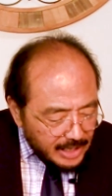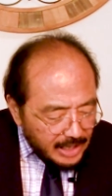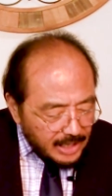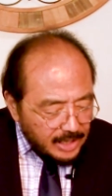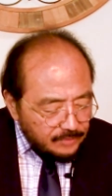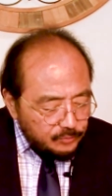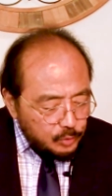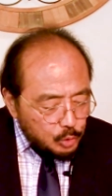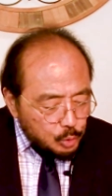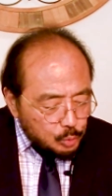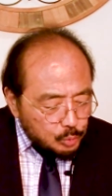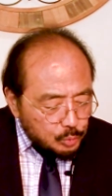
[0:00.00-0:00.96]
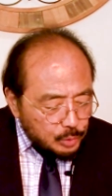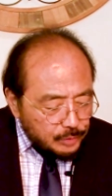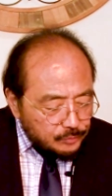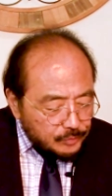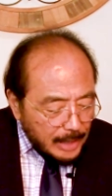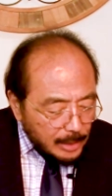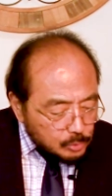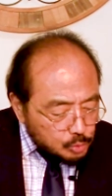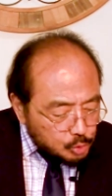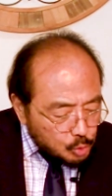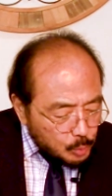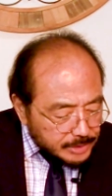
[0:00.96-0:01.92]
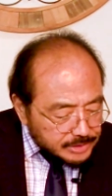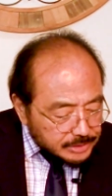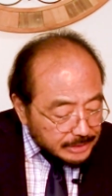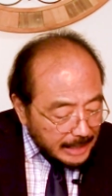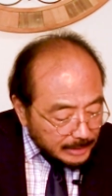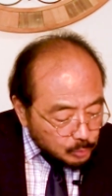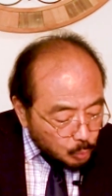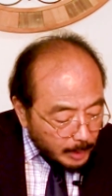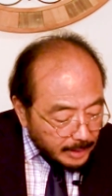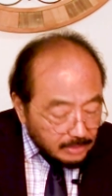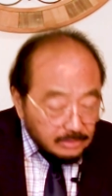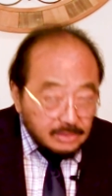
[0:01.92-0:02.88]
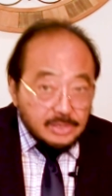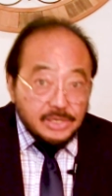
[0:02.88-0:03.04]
And if you if thou doest not well,